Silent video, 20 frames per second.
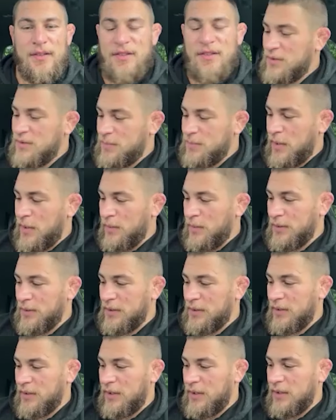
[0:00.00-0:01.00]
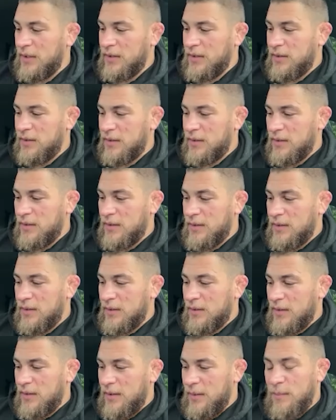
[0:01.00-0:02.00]
to publicly
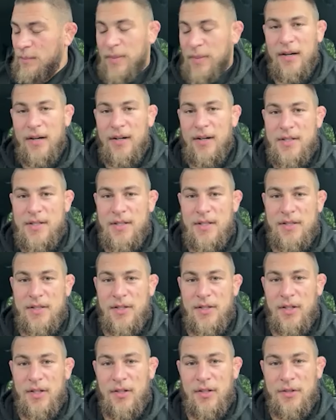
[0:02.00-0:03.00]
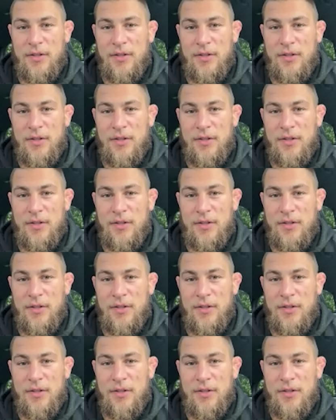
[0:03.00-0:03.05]
embarrass this girl,